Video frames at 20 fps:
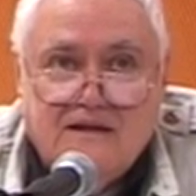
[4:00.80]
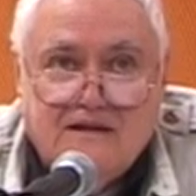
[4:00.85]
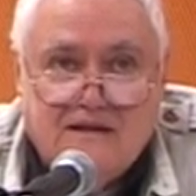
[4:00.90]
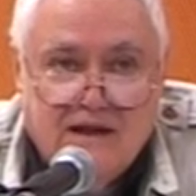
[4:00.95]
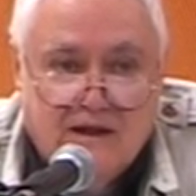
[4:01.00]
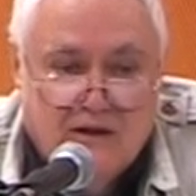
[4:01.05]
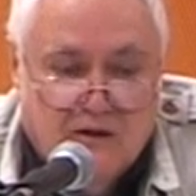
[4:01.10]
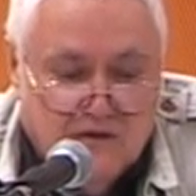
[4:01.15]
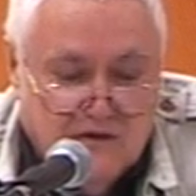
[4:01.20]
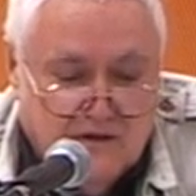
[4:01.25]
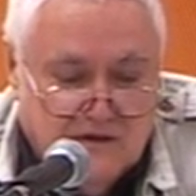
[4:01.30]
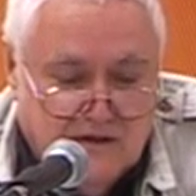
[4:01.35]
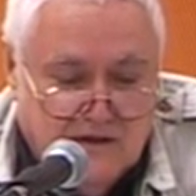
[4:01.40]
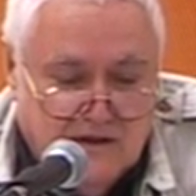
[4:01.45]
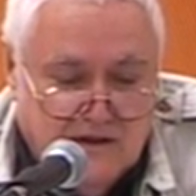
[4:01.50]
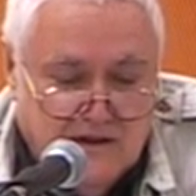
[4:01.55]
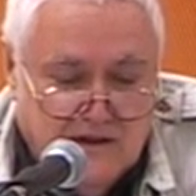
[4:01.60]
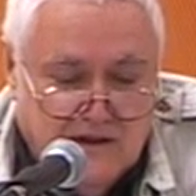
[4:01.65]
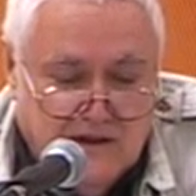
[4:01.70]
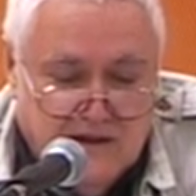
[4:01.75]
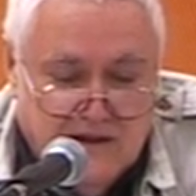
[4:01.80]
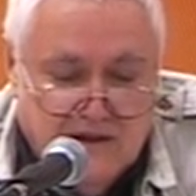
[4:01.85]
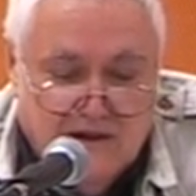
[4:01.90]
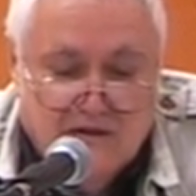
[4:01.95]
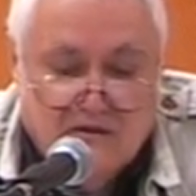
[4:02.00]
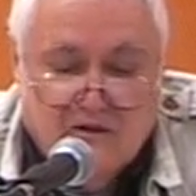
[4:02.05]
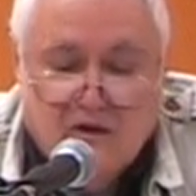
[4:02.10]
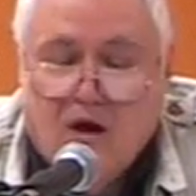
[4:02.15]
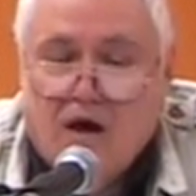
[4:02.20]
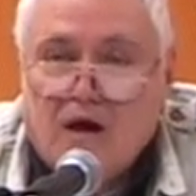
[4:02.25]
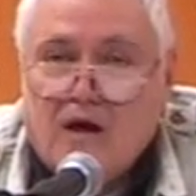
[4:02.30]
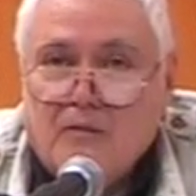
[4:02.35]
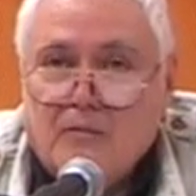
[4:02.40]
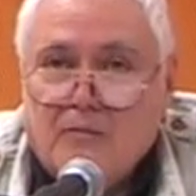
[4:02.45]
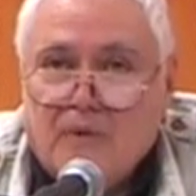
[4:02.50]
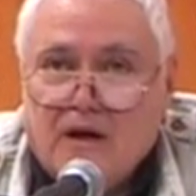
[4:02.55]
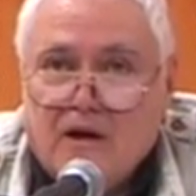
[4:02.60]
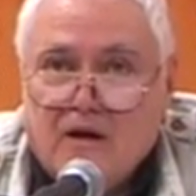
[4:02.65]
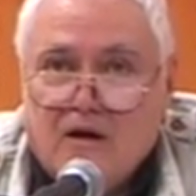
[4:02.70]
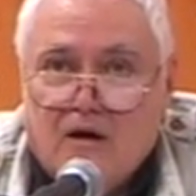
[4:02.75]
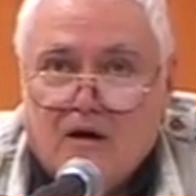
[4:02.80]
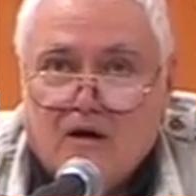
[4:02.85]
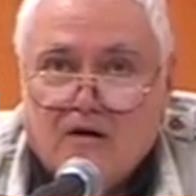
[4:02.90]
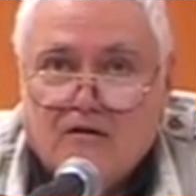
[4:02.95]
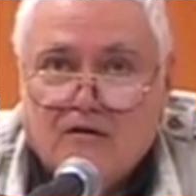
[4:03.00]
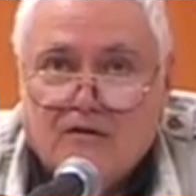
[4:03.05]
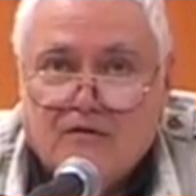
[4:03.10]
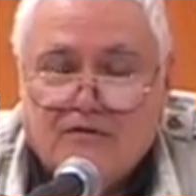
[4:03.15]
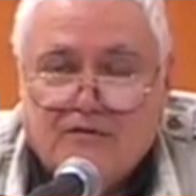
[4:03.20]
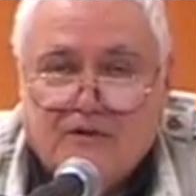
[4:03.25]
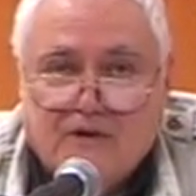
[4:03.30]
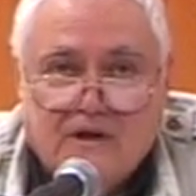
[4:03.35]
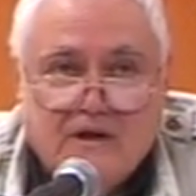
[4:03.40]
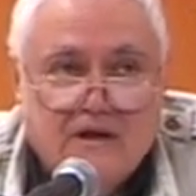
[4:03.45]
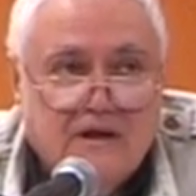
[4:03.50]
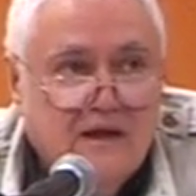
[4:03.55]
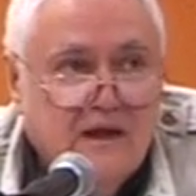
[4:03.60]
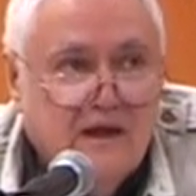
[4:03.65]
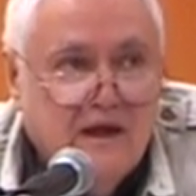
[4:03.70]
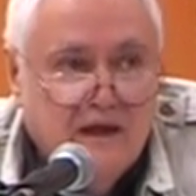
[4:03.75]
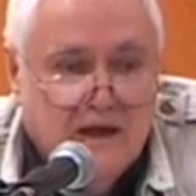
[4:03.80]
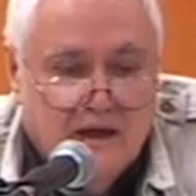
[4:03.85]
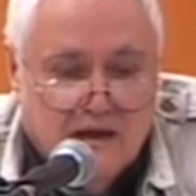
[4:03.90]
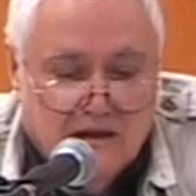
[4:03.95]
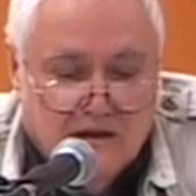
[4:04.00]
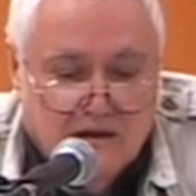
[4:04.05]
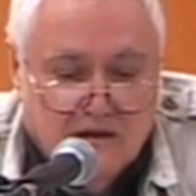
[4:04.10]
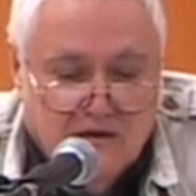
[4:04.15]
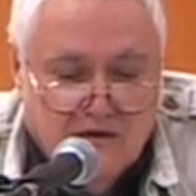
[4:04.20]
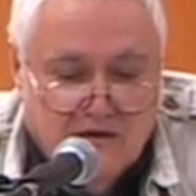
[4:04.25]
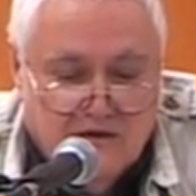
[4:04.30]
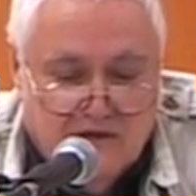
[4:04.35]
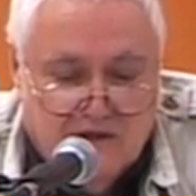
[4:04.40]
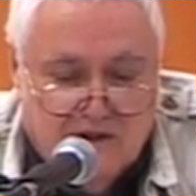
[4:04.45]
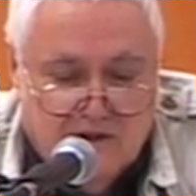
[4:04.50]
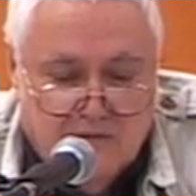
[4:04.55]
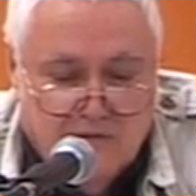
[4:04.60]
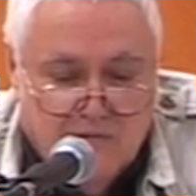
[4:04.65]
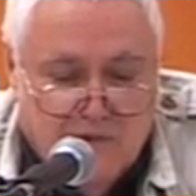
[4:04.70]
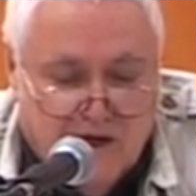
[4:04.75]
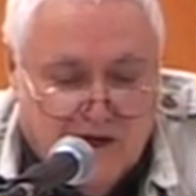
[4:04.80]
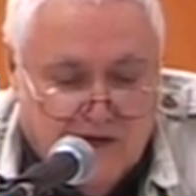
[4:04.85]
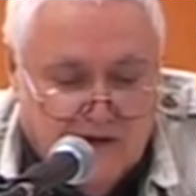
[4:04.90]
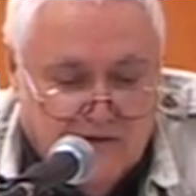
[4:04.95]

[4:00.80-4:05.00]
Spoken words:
tells it in his autobiography, Losing My